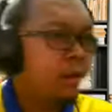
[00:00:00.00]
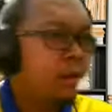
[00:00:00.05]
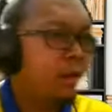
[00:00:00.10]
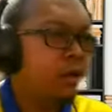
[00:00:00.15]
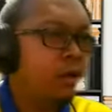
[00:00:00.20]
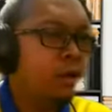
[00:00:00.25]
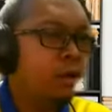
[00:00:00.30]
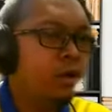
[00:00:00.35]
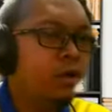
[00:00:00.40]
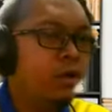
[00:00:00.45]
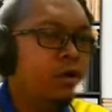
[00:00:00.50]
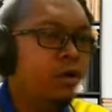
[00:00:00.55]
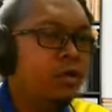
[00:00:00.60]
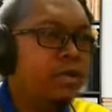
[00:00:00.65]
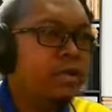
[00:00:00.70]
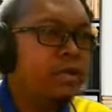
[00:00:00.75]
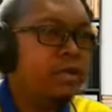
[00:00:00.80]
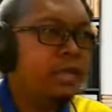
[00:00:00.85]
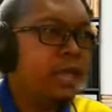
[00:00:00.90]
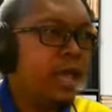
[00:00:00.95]

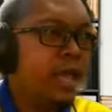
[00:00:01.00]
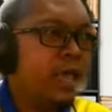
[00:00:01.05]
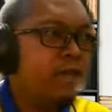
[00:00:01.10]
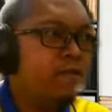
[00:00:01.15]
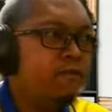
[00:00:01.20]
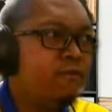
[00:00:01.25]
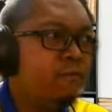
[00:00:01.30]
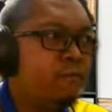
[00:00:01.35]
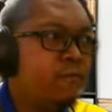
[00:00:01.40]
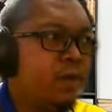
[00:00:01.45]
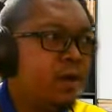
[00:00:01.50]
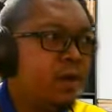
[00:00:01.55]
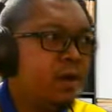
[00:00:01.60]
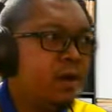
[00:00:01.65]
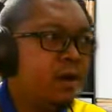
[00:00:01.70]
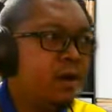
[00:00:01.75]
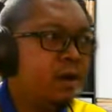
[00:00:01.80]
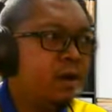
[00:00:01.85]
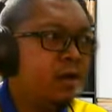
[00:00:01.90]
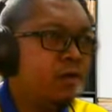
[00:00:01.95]
Concave
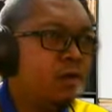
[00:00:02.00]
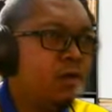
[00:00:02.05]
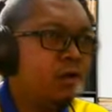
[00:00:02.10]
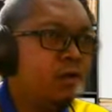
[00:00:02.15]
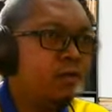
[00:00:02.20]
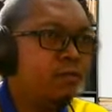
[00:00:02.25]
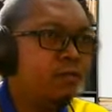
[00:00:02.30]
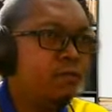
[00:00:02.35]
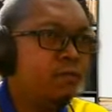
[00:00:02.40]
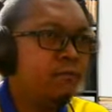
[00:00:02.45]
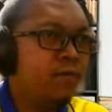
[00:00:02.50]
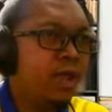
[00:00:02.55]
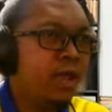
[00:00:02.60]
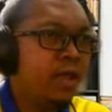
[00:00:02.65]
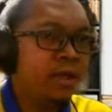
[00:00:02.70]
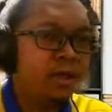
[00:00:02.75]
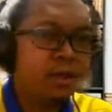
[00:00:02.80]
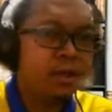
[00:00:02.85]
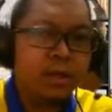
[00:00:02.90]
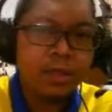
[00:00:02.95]
mirror, convex.
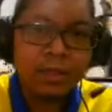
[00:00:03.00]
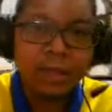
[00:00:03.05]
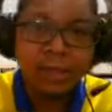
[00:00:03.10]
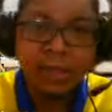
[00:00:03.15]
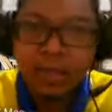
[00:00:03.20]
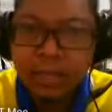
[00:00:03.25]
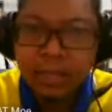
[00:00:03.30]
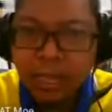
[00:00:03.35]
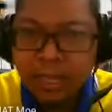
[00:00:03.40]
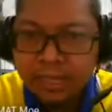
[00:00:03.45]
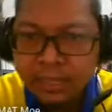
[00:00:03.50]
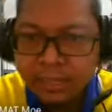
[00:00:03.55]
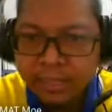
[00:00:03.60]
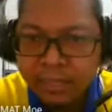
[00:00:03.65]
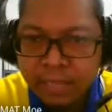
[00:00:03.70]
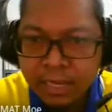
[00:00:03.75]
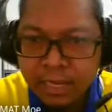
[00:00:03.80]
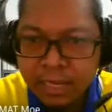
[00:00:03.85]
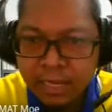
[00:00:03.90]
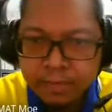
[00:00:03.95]
Lens
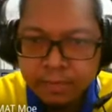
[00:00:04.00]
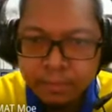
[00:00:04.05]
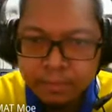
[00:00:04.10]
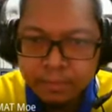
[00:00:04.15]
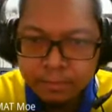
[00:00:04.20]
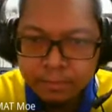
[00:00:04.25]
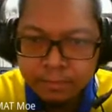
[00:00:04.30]
is like this.